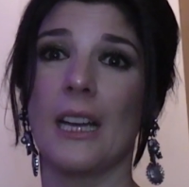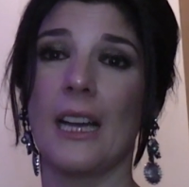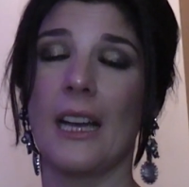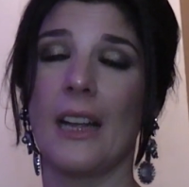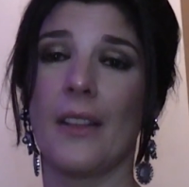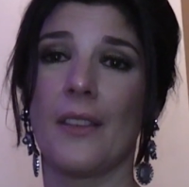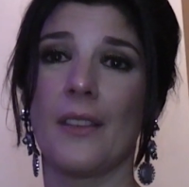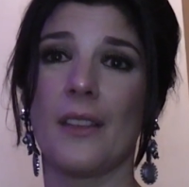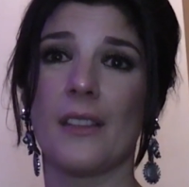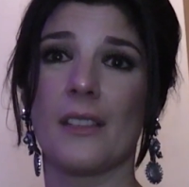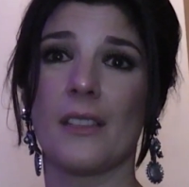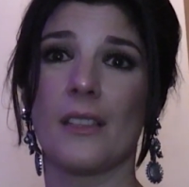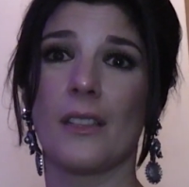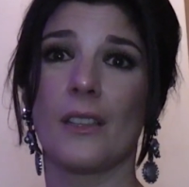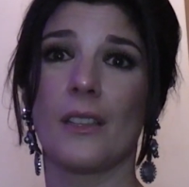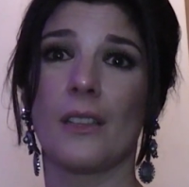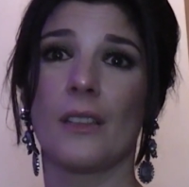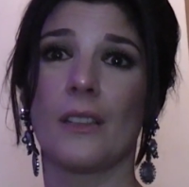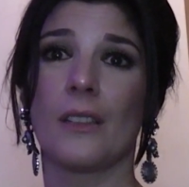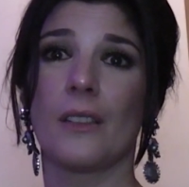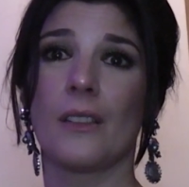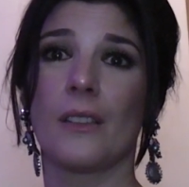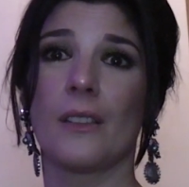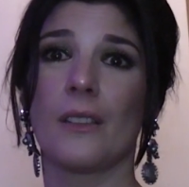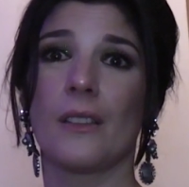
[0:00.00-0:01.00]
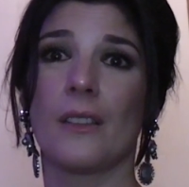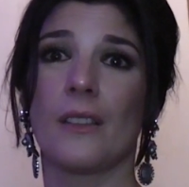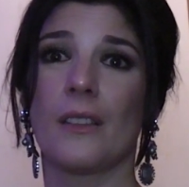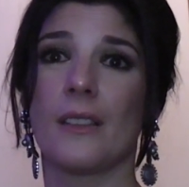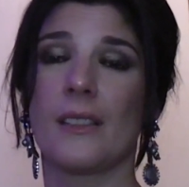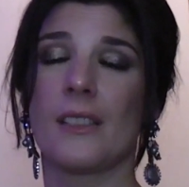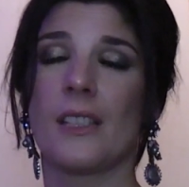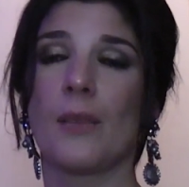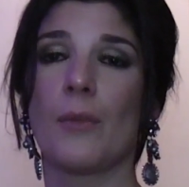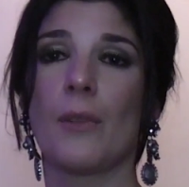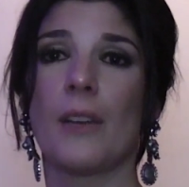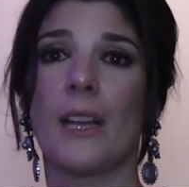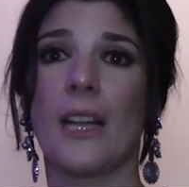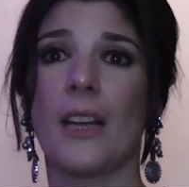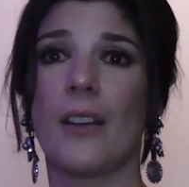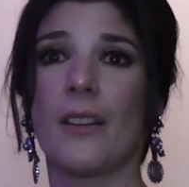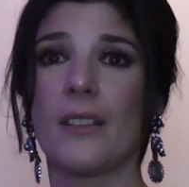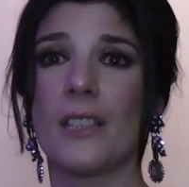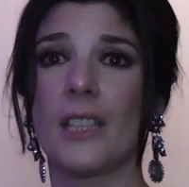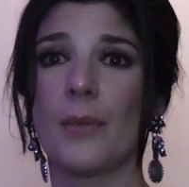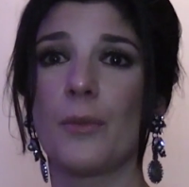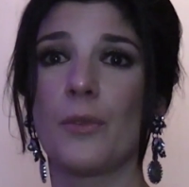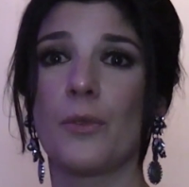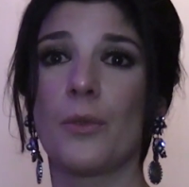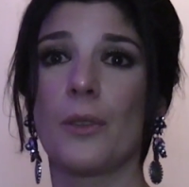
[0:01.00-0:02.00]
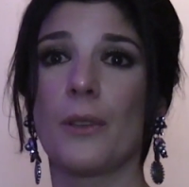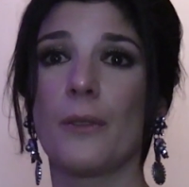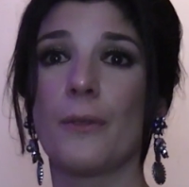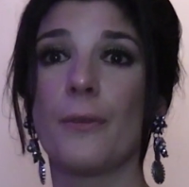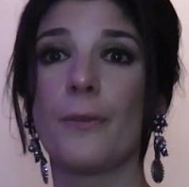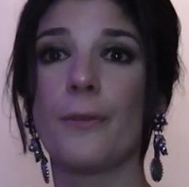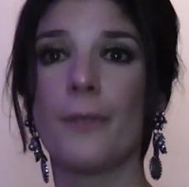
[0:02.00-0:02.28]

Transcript: and there's a similarity between